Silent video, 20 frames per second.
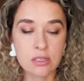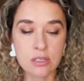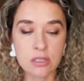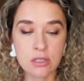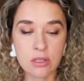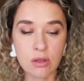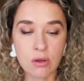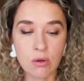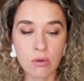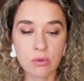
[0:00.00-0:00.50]

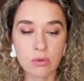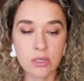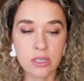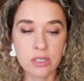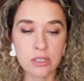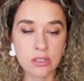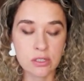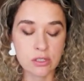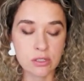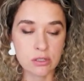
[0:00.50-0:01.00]

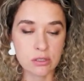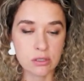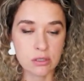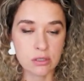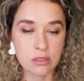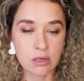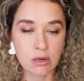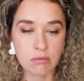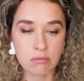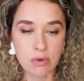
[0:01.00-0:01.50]
Slowly
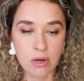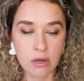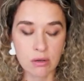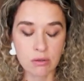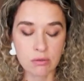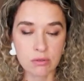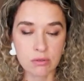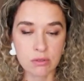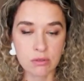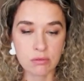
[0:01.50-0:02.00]
turn
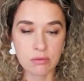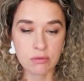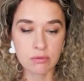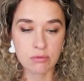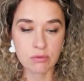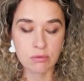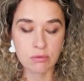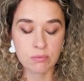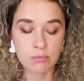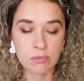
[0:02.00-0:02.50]
around the
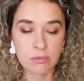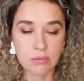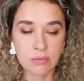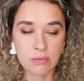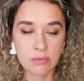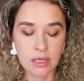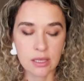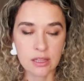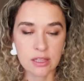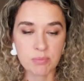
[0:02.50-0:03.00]
room
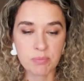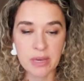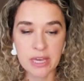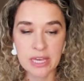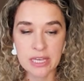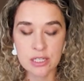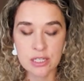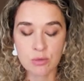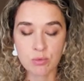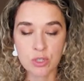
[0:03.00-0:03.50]
in the
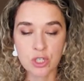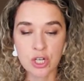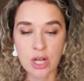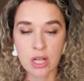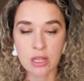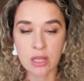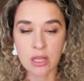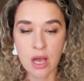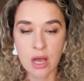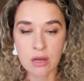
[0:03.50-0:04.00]
pace which
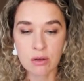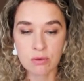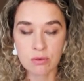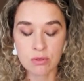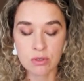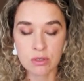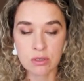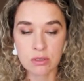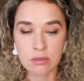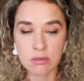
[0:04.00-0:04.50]

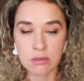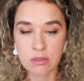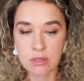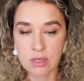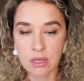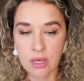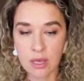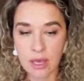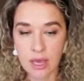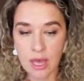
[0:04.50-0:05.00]
allows
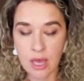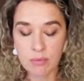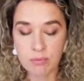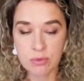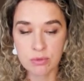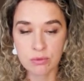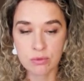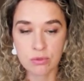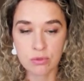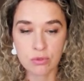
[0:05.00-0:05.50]
the
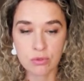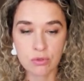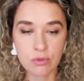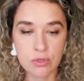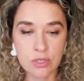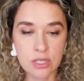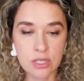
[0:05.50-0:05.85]
app to